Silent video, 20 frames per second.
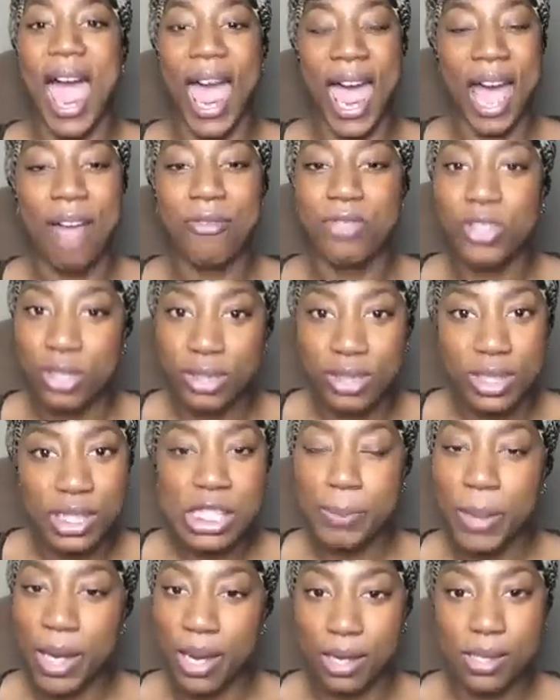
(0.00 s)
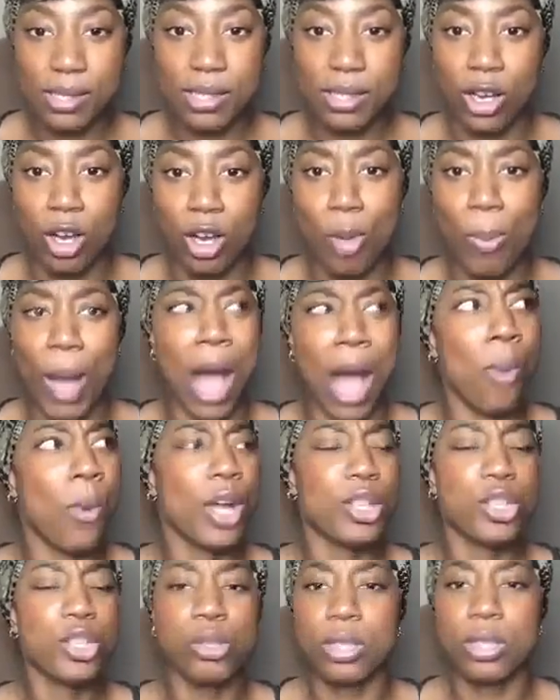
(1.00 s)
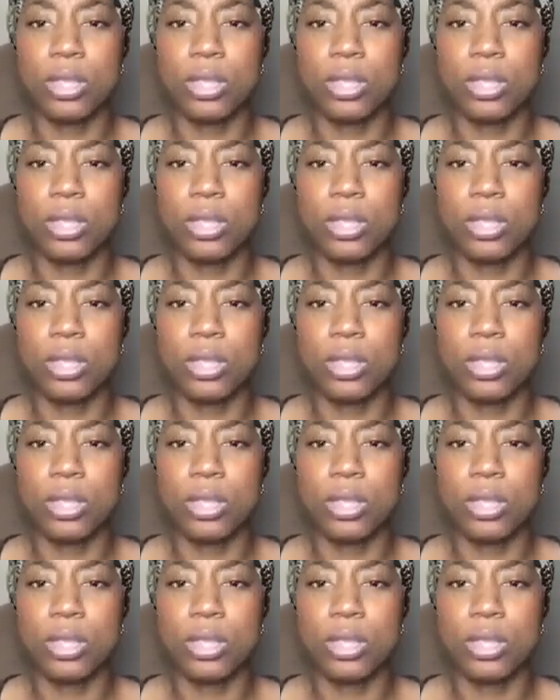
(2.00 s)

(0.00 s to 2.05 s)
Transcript: After this Periscope, I want you